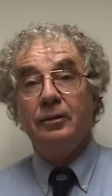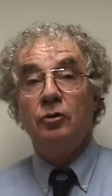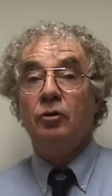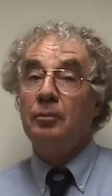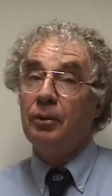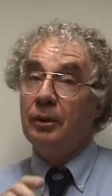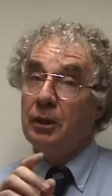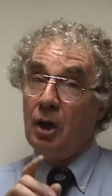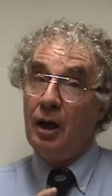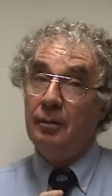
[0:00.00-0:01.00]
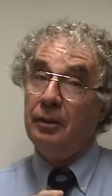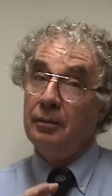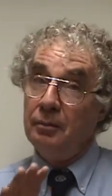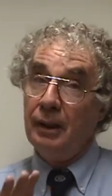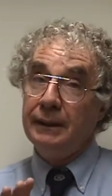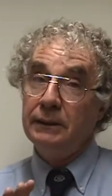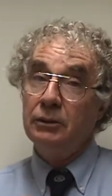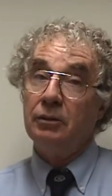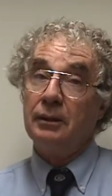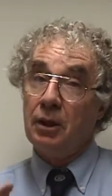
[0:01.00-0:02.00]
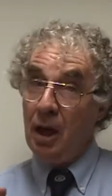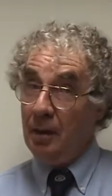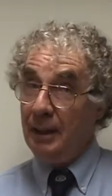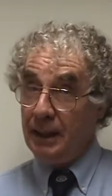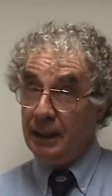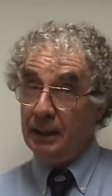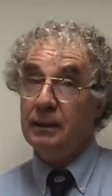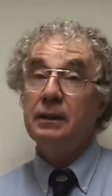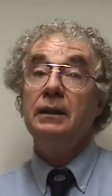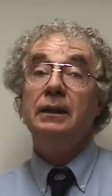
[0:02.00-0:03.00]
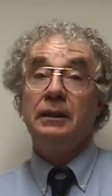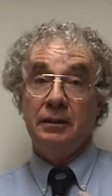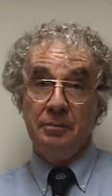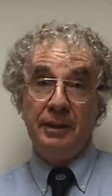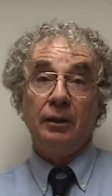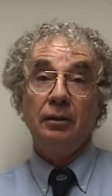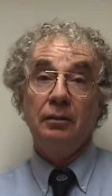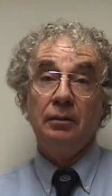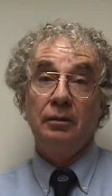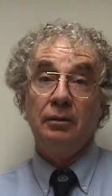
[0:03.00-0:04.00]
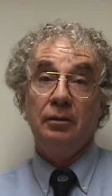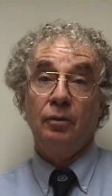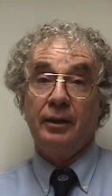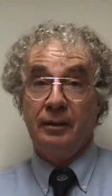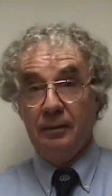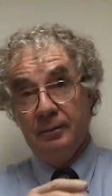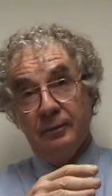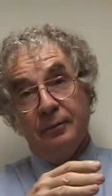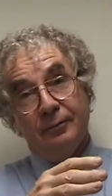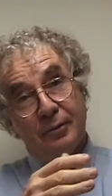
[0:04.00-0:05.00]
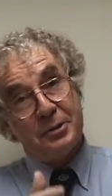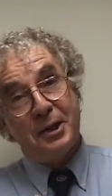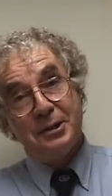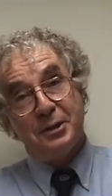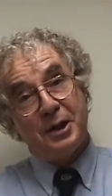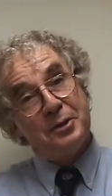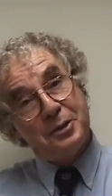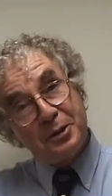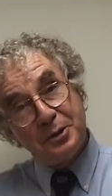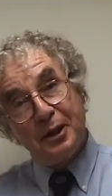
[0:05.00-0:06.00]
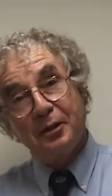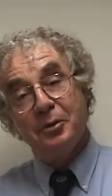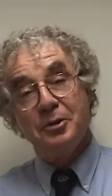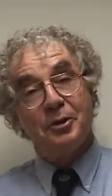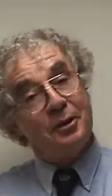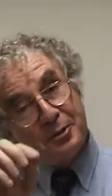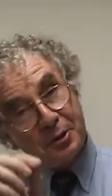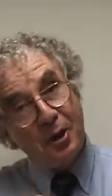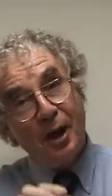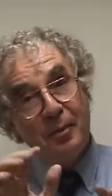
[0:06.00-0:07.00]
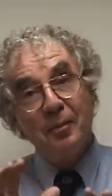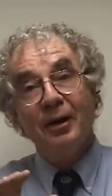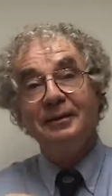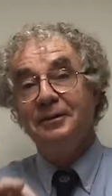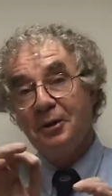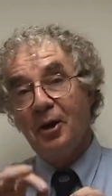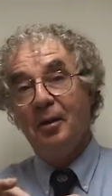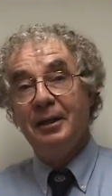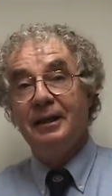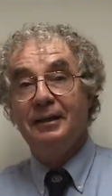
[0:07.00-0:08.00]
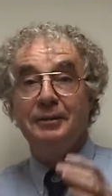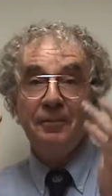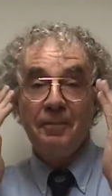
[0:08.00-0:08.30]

You can put a comma but or a comma and in the middle where the first sentence ends and the second one starts, comma but, comma and,